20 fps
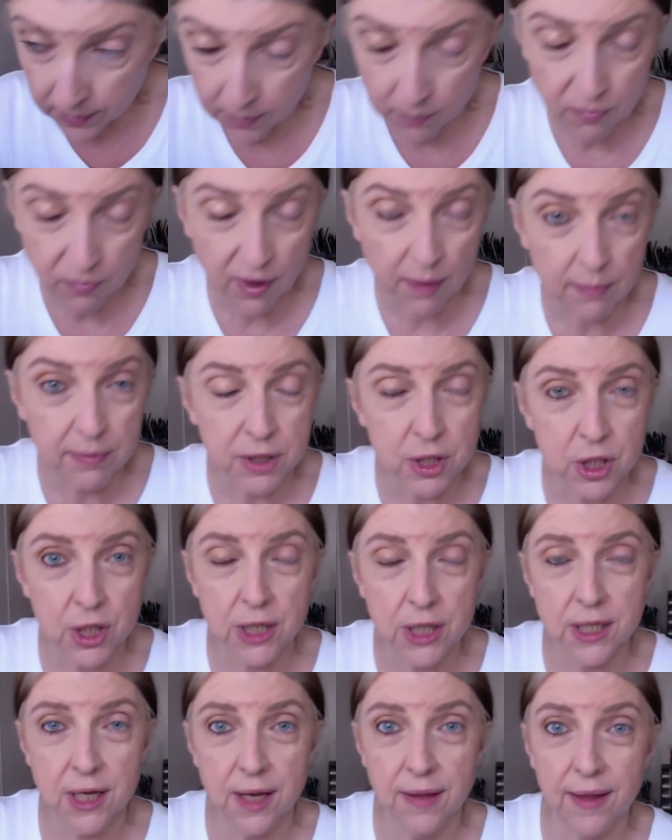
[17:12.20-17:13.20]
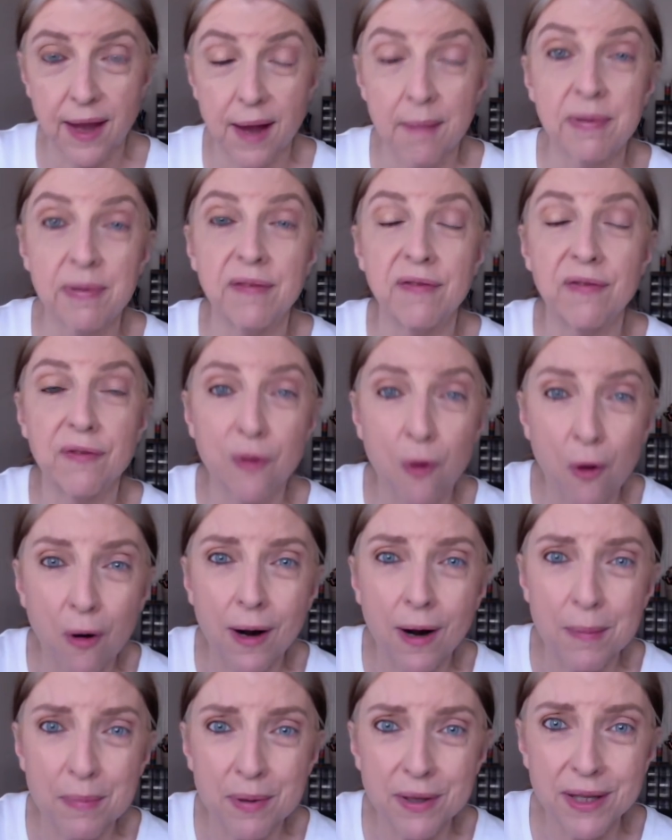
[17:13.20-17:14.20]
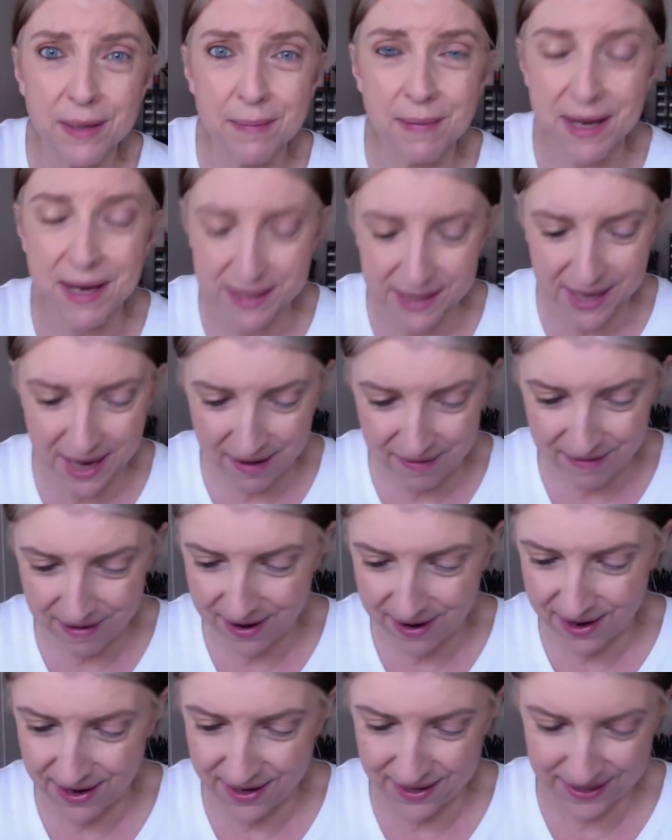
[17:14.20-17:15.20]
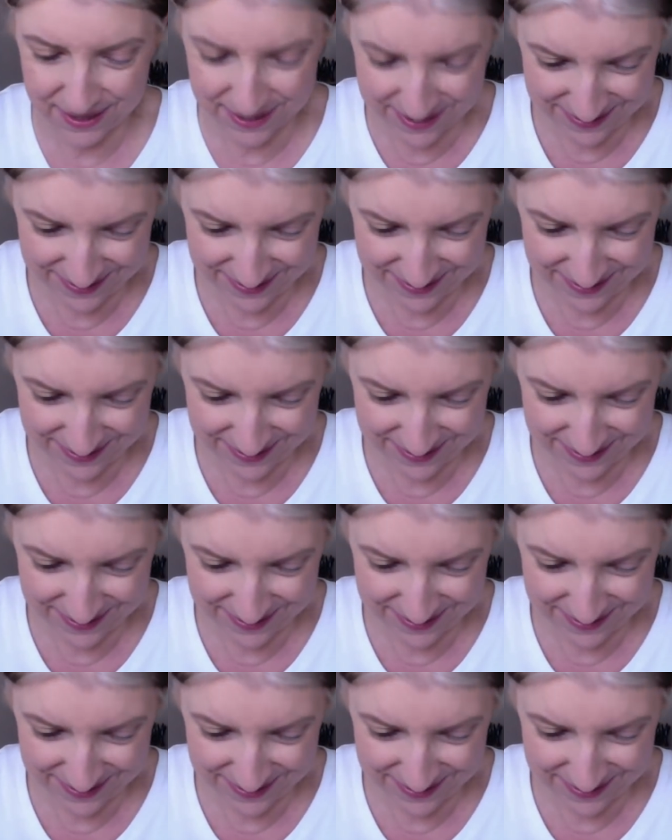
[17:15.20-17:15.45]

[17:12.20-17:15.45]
Probably should have done that before I put the mascara on.